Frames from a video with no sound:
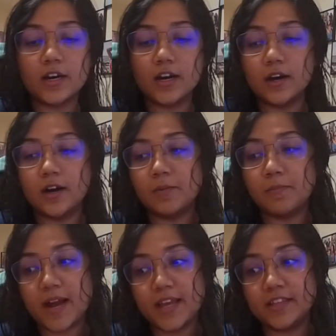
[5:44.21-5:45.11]
uh,
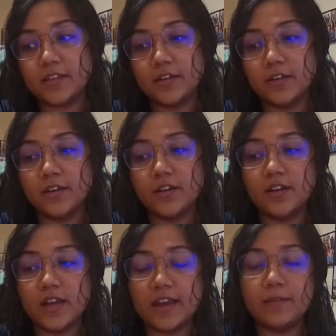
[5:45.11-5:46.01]

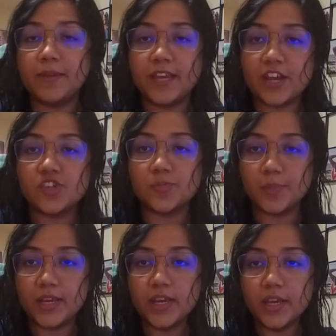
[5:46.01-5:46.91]
Python, and P H
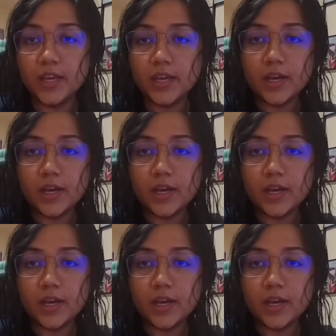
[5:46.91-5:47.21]
P.